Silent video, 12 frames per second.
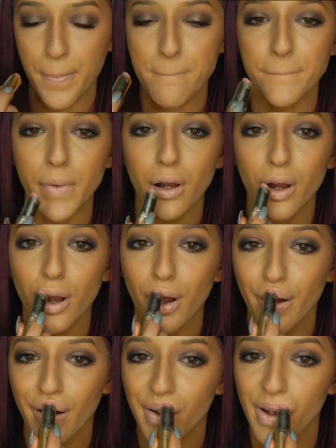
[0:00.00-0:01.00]
It was a little bit
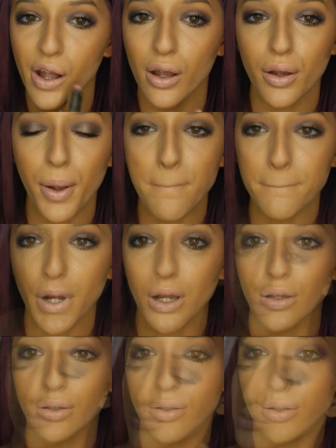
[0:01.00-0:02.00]
too light, so I'm using this
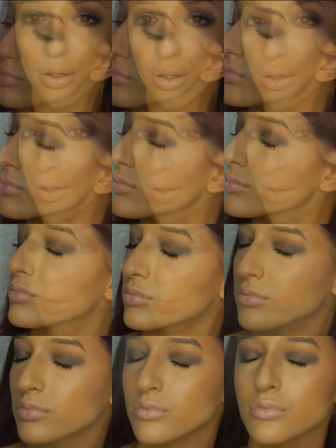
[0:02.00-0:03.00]
Revlon lipstick
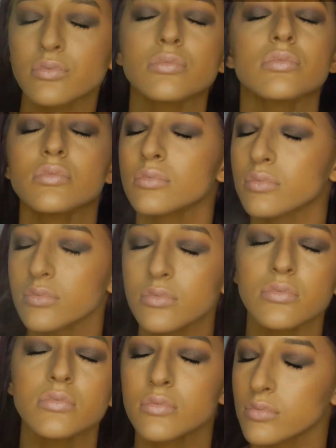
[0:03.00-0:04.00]
and just applying it over
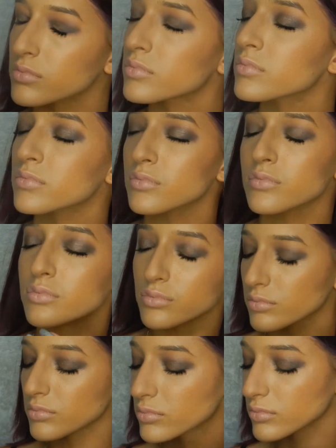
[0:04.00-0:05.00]
it. Now
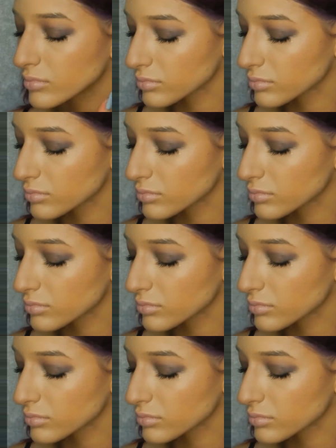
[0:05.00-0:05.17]
I'm using the